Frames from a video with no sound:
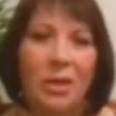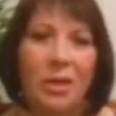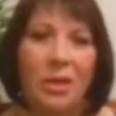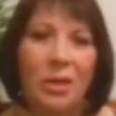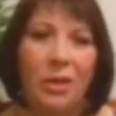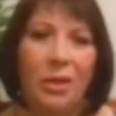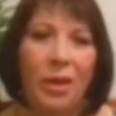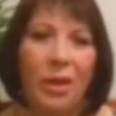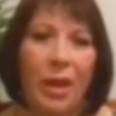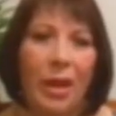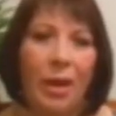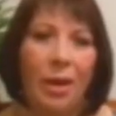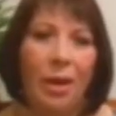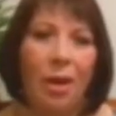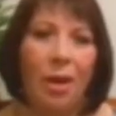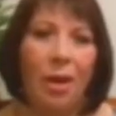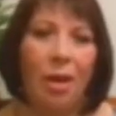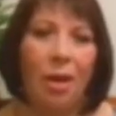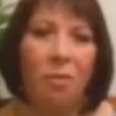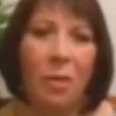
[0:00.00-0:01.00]
who
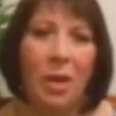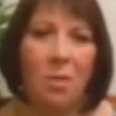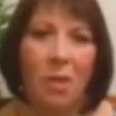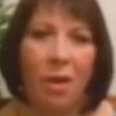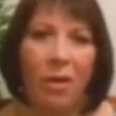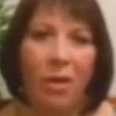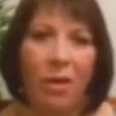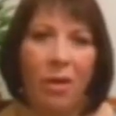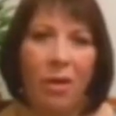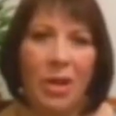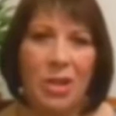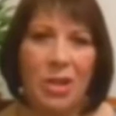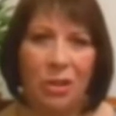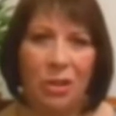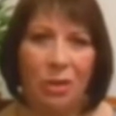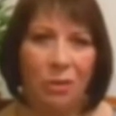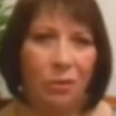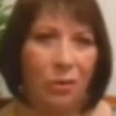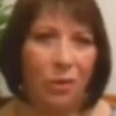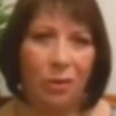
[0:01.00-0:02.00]
I've been married
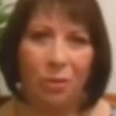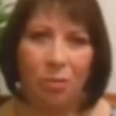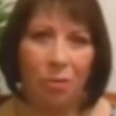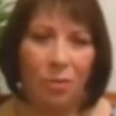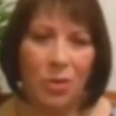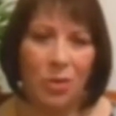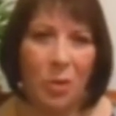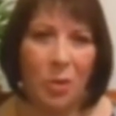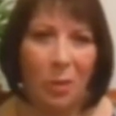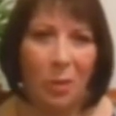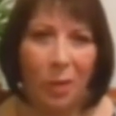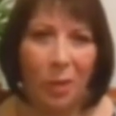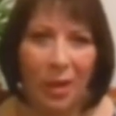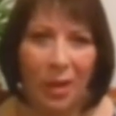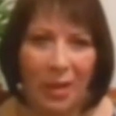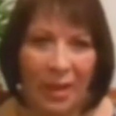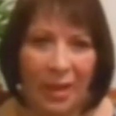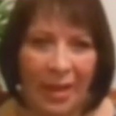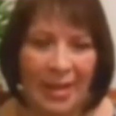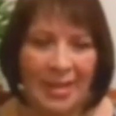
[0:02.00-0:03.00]
to for
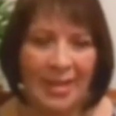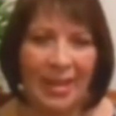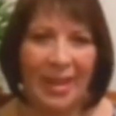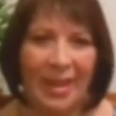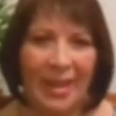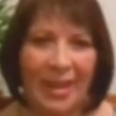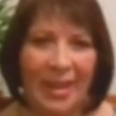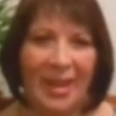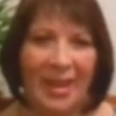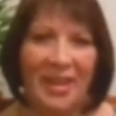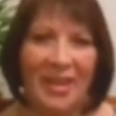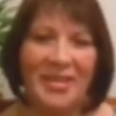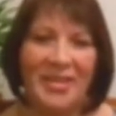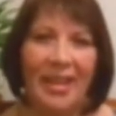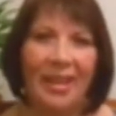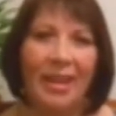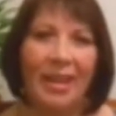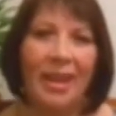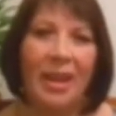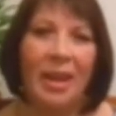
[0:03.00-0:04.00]
twenty-one years and
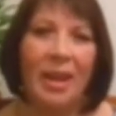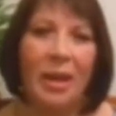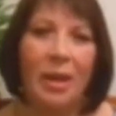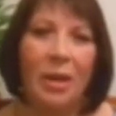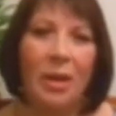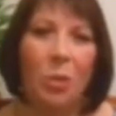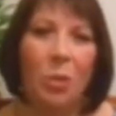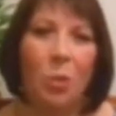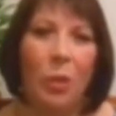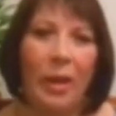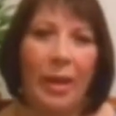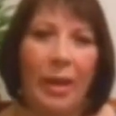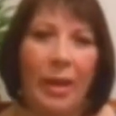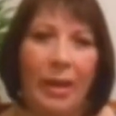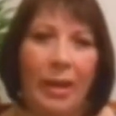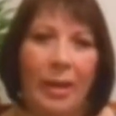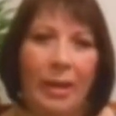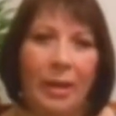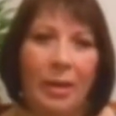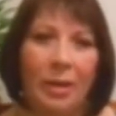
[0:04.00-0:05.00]
counting.
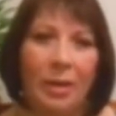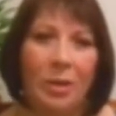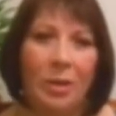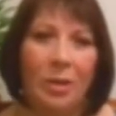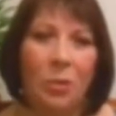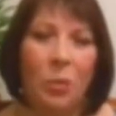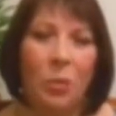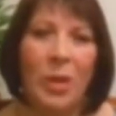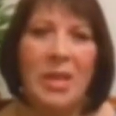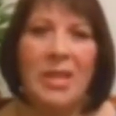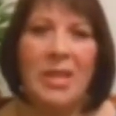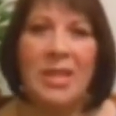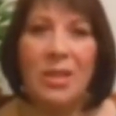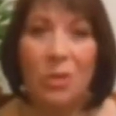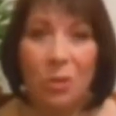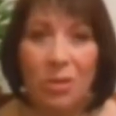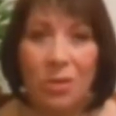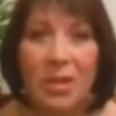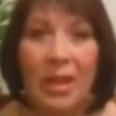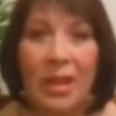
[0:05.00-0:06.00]
We went to
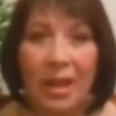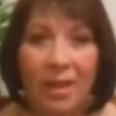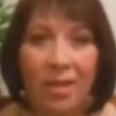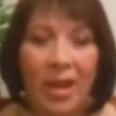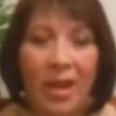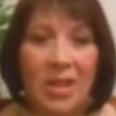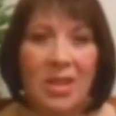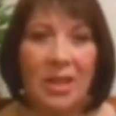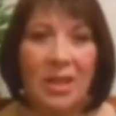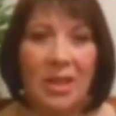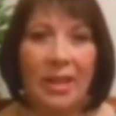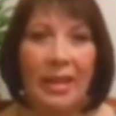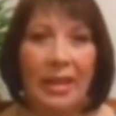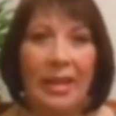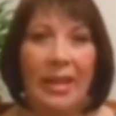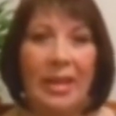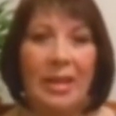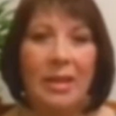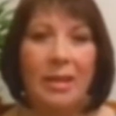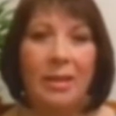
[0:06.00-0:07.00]
school together, actually,
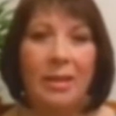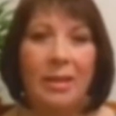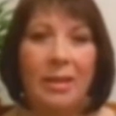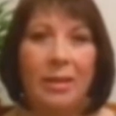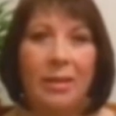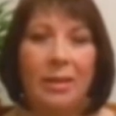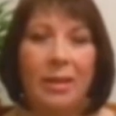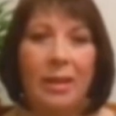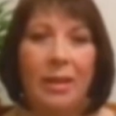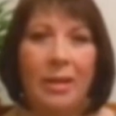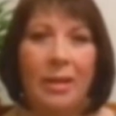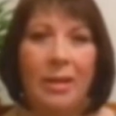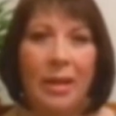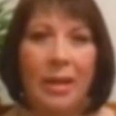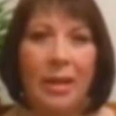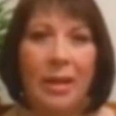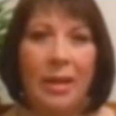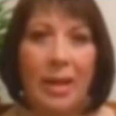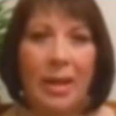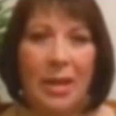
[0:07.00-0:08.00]
in in
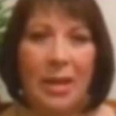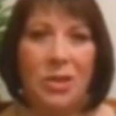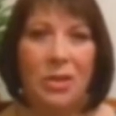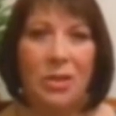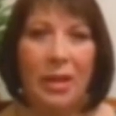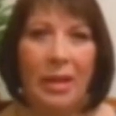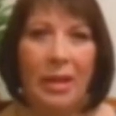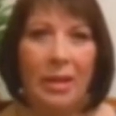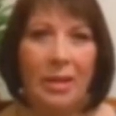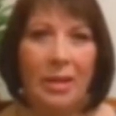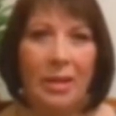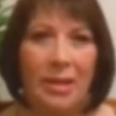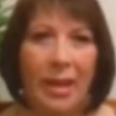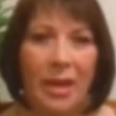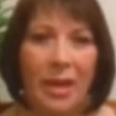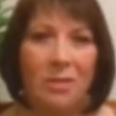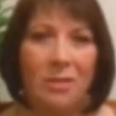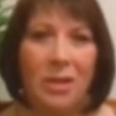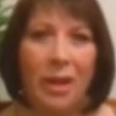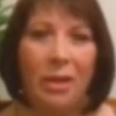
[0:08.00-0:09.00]
the country
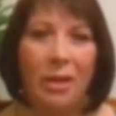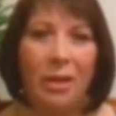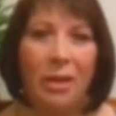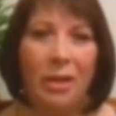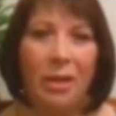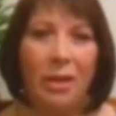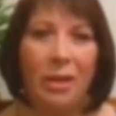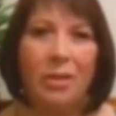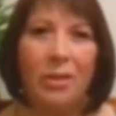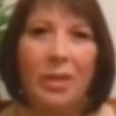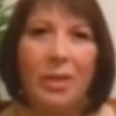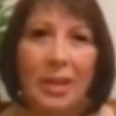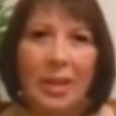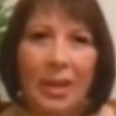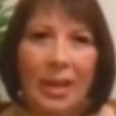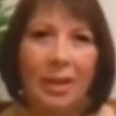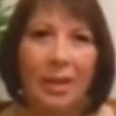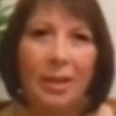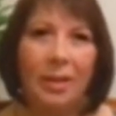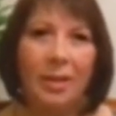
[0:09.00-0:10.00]
town of Dalesford
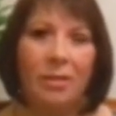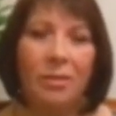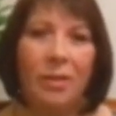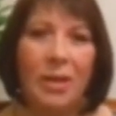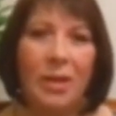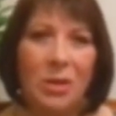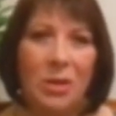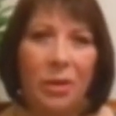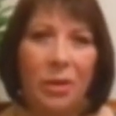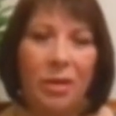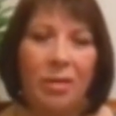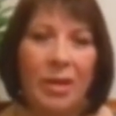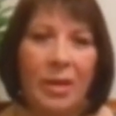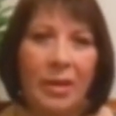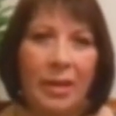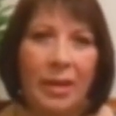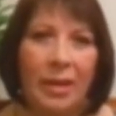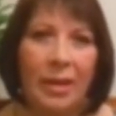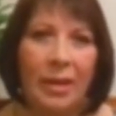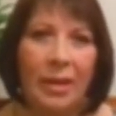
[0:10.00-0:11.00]
in Victoria
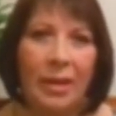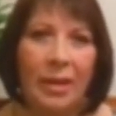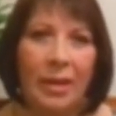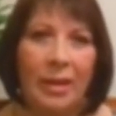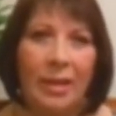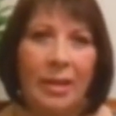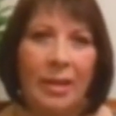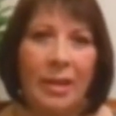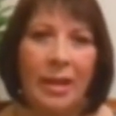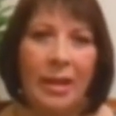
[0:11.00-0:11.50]
in in,